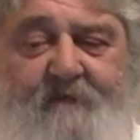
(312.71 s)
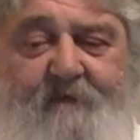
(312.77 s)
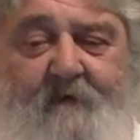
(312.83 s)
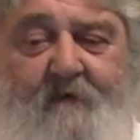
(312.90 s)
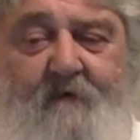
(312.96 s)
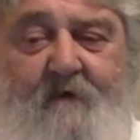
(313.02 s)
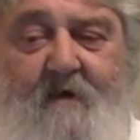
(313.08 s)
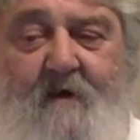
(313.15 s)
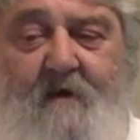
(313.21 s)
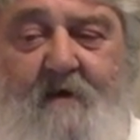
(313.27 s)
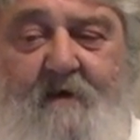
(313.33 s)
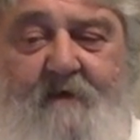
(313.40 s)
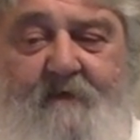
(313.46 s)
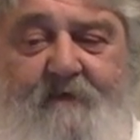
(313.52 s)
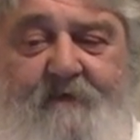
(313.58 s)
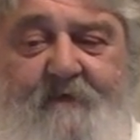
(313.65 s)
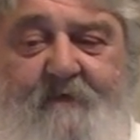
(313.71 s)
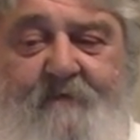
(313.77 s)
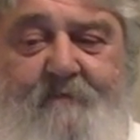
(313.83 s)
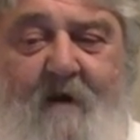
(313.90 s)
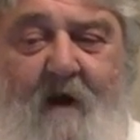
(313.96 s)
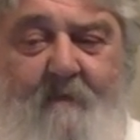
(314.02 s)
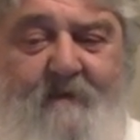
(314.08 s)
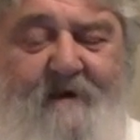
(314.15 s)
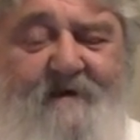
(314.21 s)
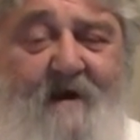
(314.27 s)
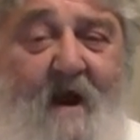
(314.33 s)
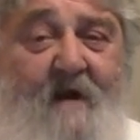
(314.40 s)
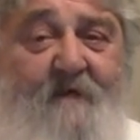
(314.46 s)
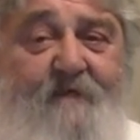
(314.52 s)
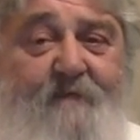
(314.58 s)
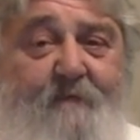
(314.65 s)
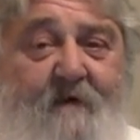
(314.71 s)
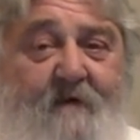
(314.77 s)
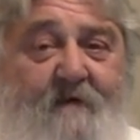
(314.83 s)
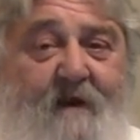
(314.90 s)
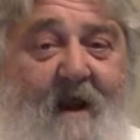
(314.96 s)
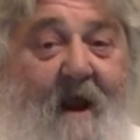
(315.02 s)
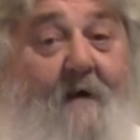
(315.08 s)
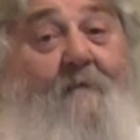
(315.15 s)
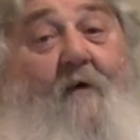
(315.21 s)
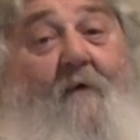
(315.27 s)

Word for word: So it's, it's, probably a nice beer to have